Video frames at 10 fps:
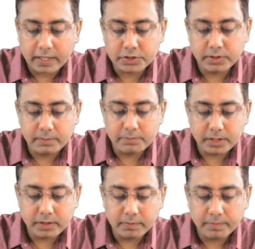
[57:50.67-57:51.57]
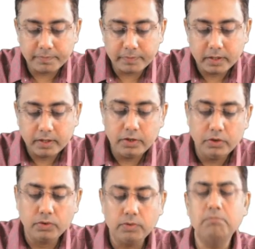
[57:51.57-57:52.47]
Factual MCQ.
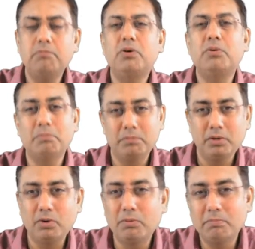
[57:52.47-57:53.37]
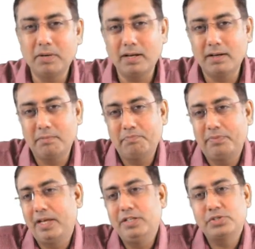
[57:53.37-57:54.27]
No
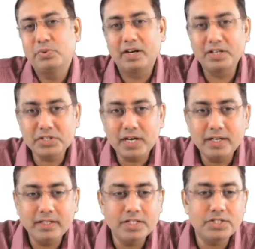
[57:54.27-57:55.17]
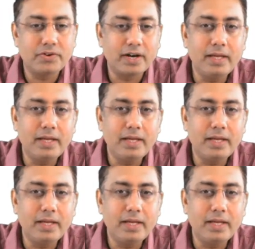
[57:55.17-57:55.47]
things to understand in this.